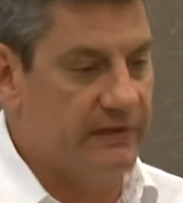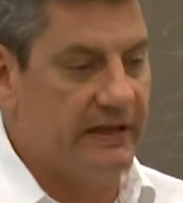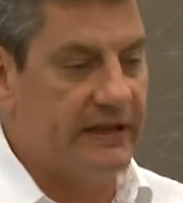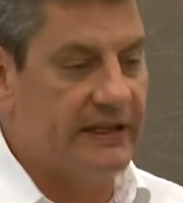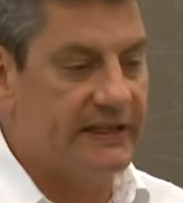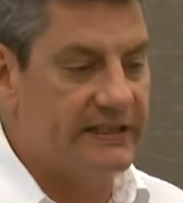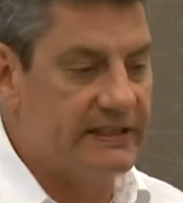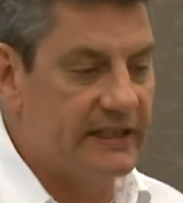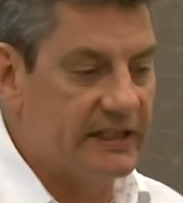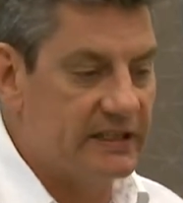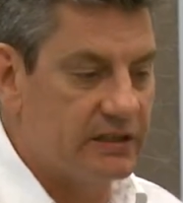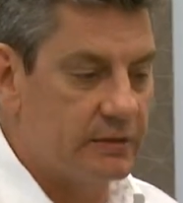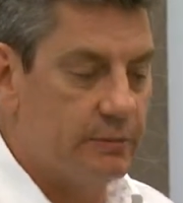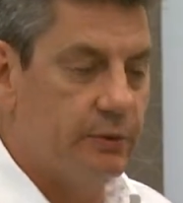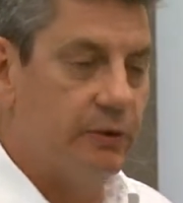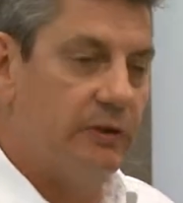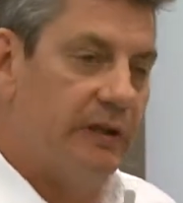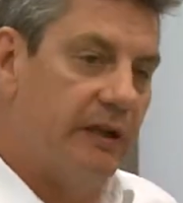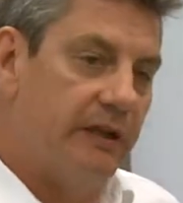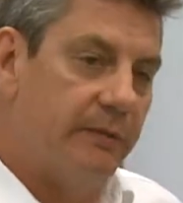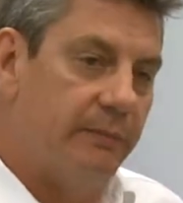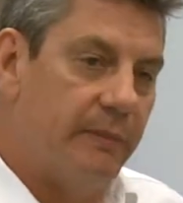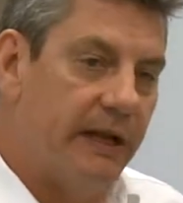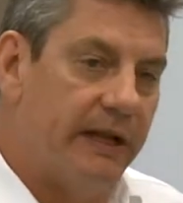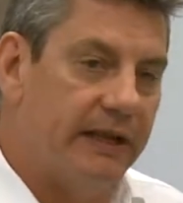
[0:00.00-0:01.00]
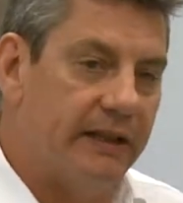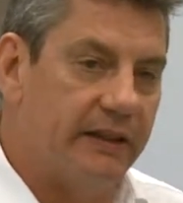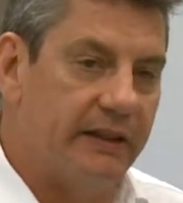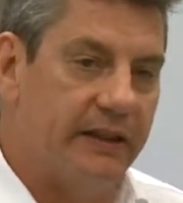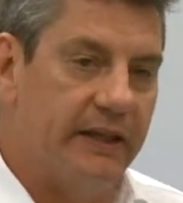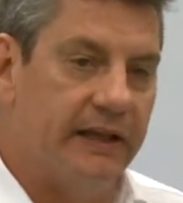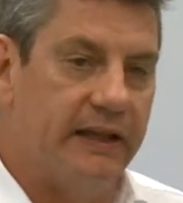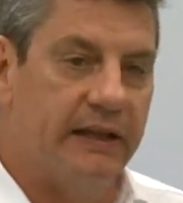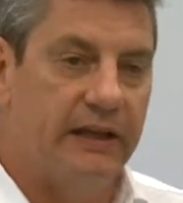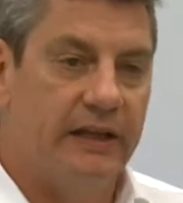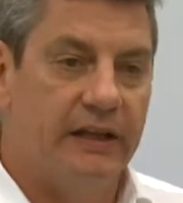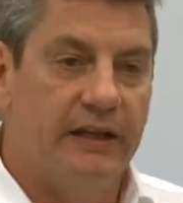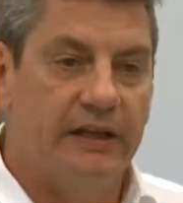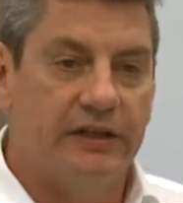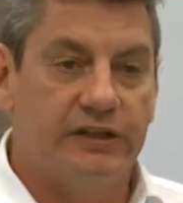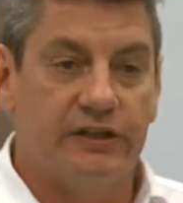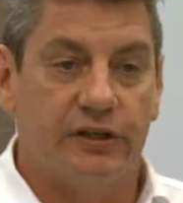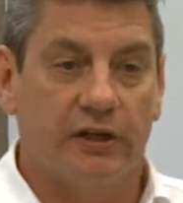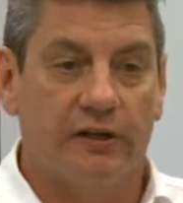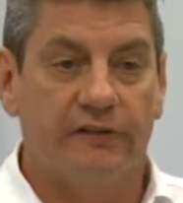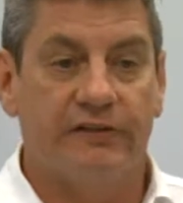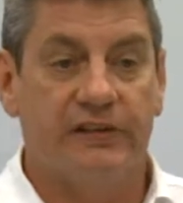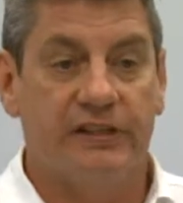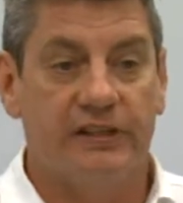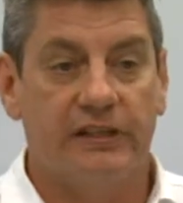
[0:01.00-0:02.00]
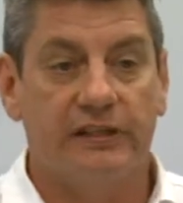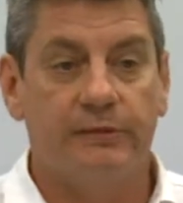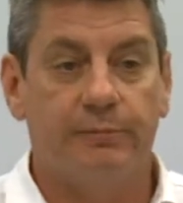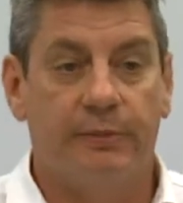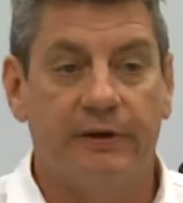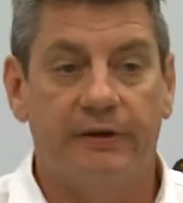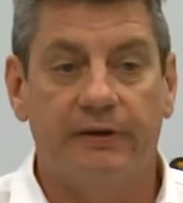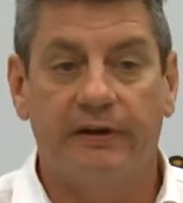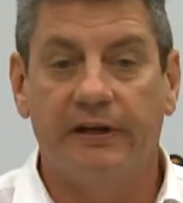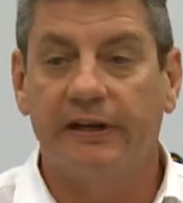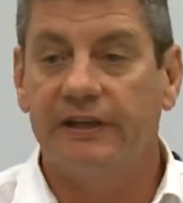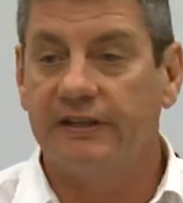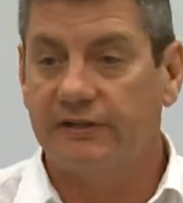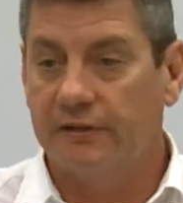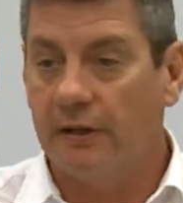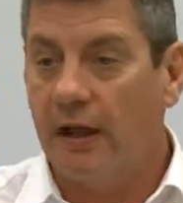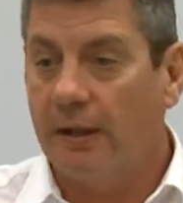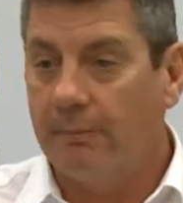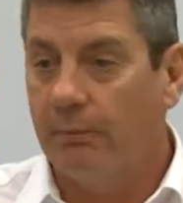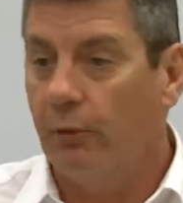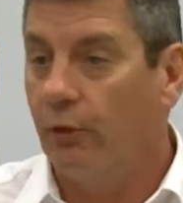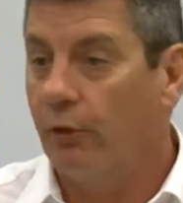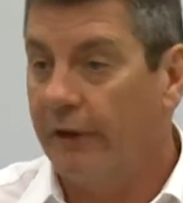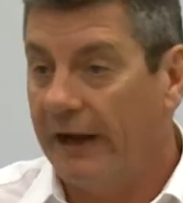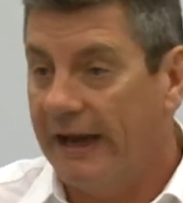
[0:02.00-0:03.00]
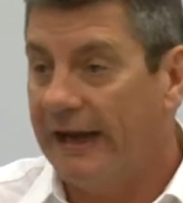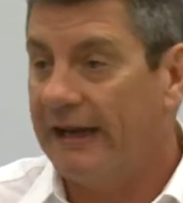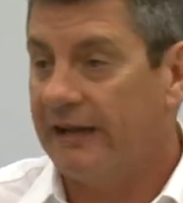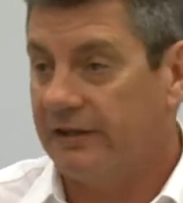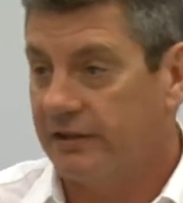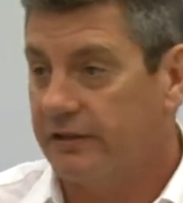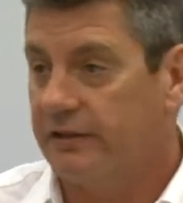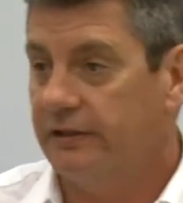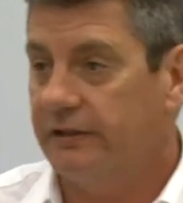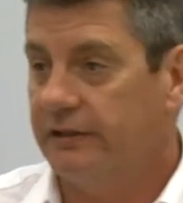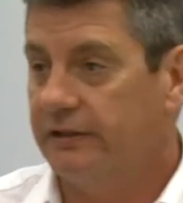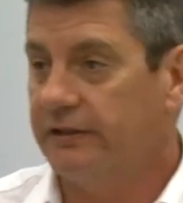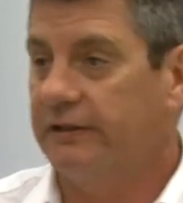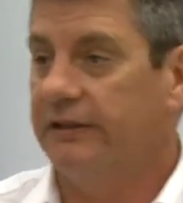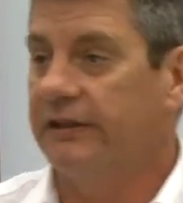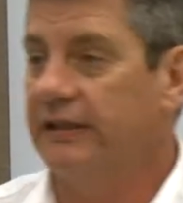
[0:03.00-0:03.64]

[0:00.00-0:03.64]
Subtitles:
accessible and make their service experience more excellent.